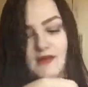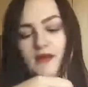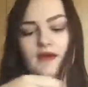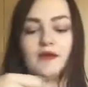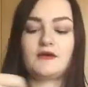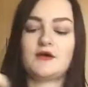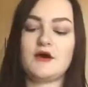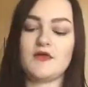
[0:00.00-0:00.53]

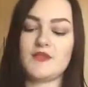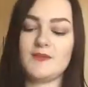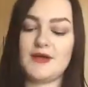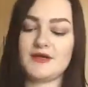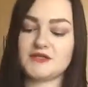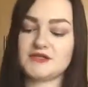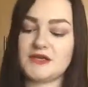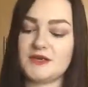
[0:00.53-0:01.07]
I got the
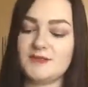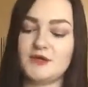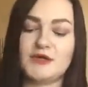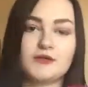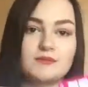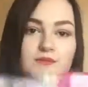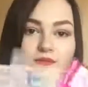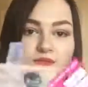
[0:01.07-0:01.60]
matching
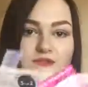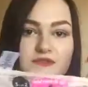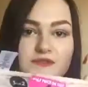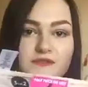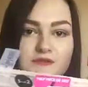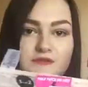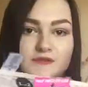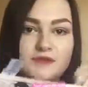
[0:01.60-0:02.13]
bottoms,
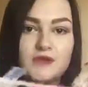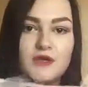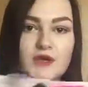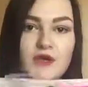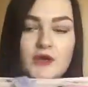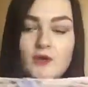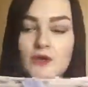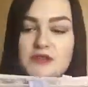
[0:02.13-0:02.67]

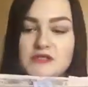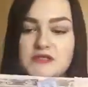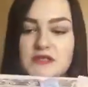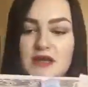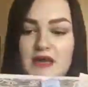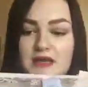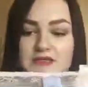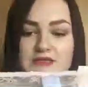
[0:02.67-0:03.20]
which
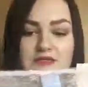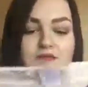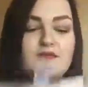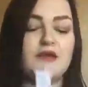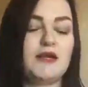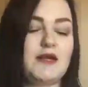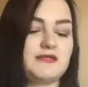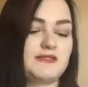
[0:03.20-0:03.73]
I didn't
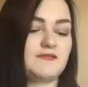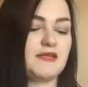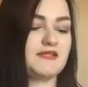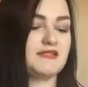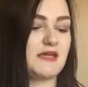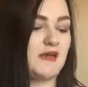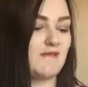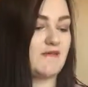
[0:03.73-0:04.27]
realise if they
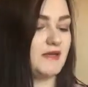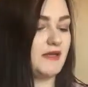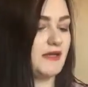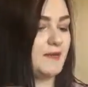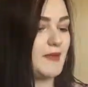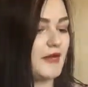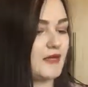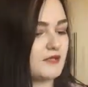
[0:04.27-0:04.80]
definitely
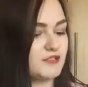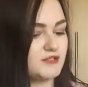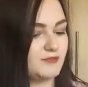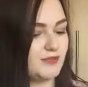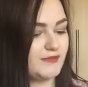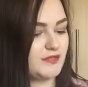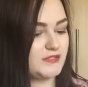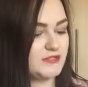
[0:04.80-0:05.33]
matched,
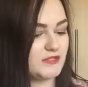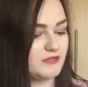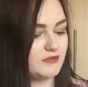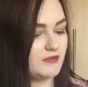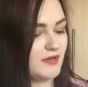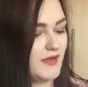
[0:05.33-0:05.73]
but they do.